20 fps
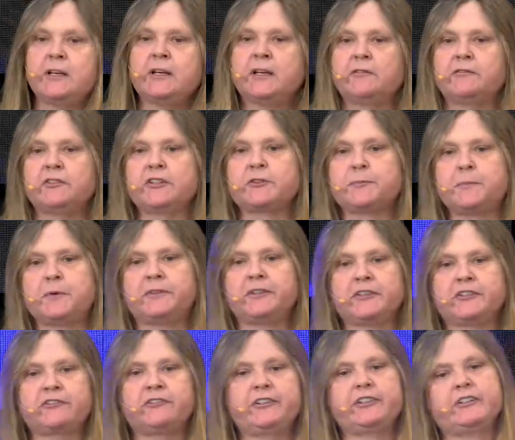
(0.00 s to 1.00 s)

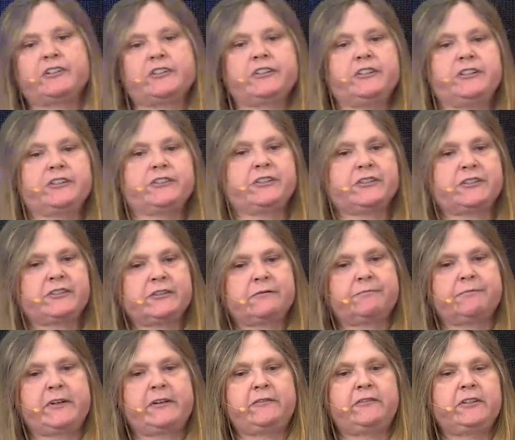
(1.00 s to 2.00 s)
respiratory diseases.
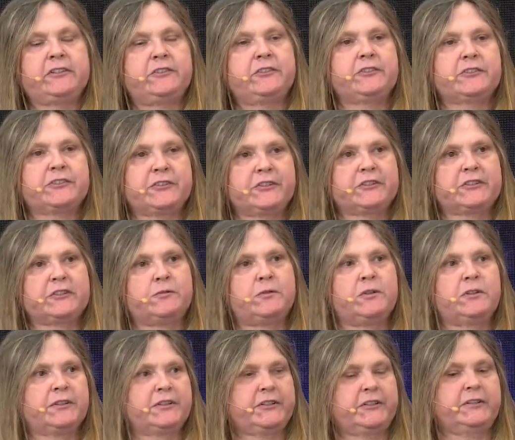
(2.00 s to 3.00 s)
It reduces
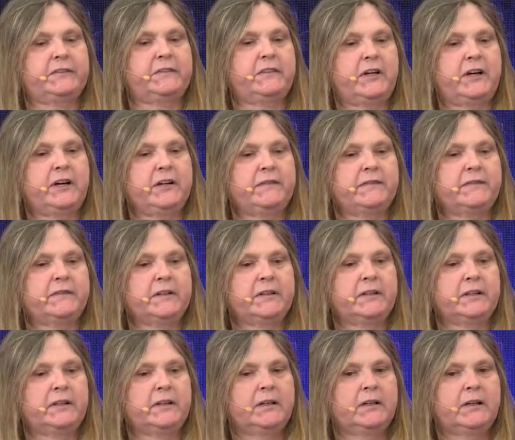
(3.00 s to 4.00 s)
quality of life
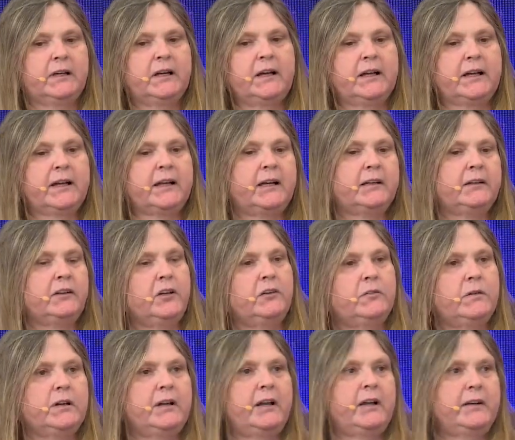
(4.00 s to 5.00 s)
and can
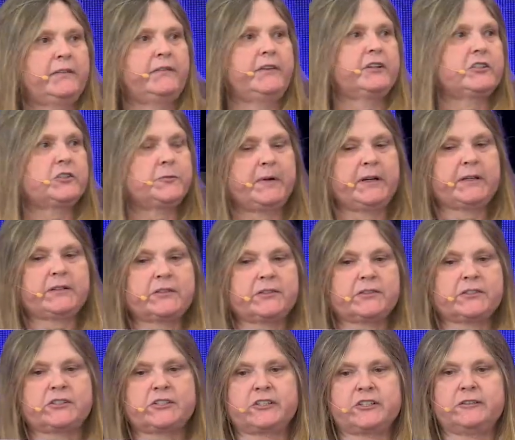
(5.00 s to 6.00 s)
lower life
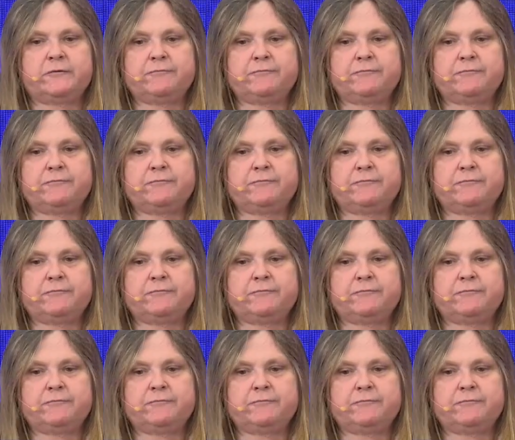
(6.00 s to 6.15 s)
expectancy,